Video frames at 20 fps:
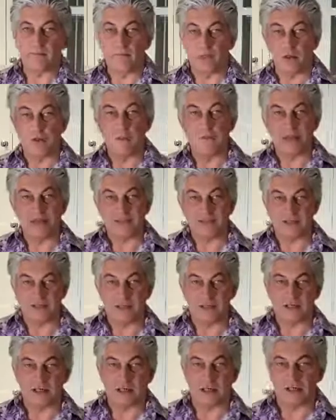burnt Basque
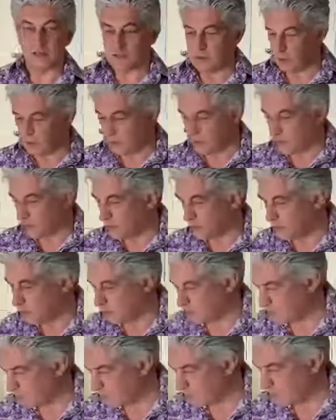cheesecake, so I'll quickly go
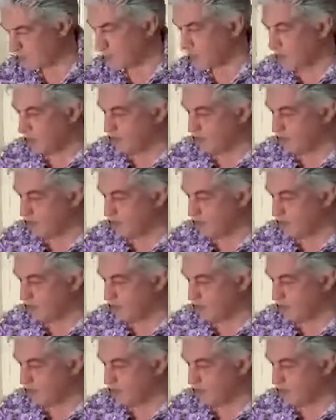through them with you.